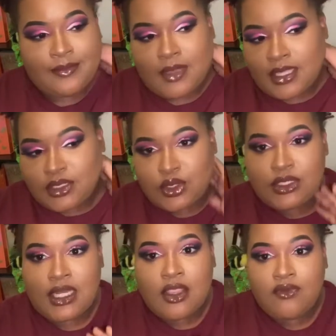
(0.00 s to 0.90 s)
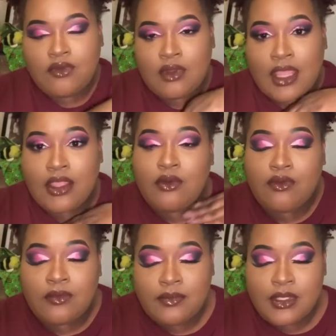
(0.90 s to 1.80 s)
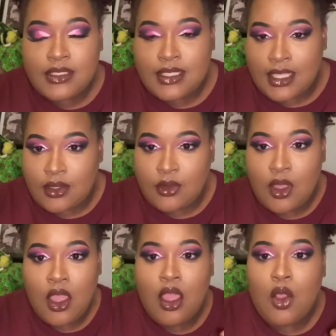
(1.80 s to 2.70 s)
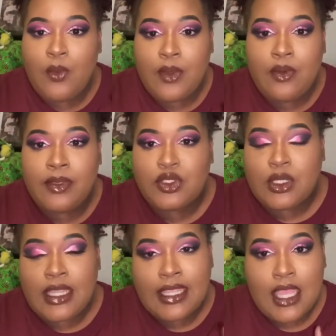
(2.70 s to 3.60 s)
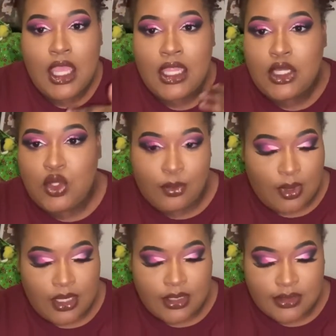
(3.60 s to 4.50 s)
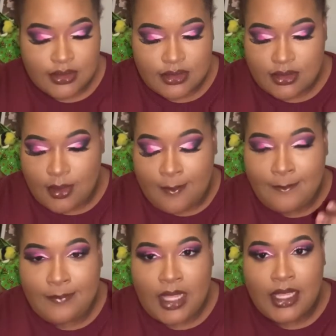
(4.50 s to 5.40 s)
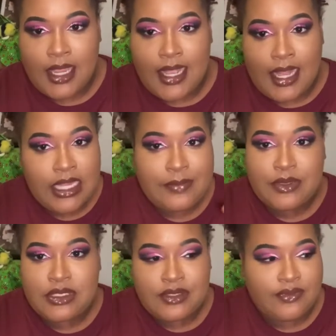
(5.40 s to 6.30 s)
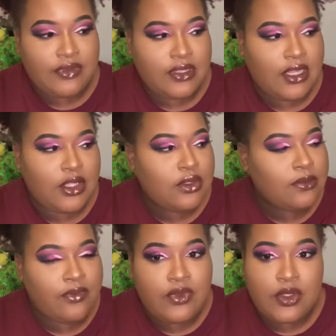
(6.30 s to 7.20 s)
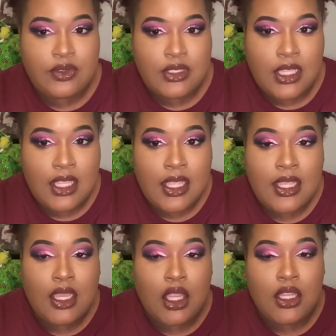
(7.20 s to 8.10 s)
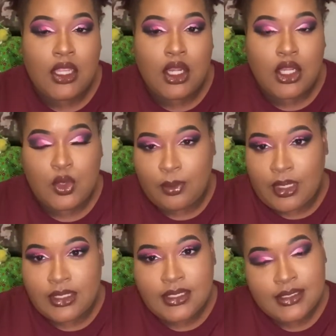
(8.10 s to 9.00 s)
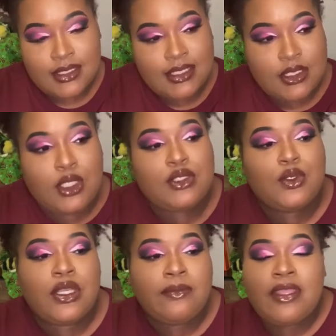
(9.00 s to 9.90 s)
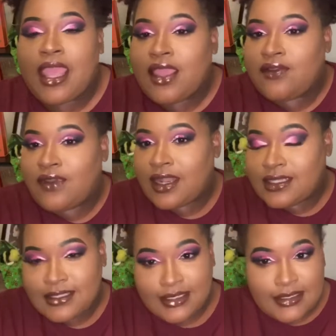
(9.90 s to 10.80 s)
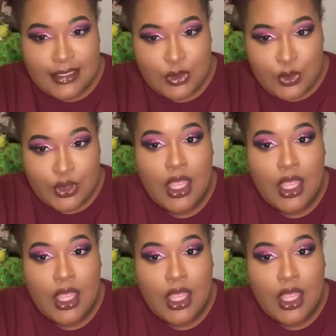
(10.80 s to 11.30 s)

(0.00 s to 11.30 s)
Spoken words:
So today, if you're like you read from the title, we will be trying new products. Like 90% of everything that I use in my video today are new products. It's also going to be a Valentine's Day look.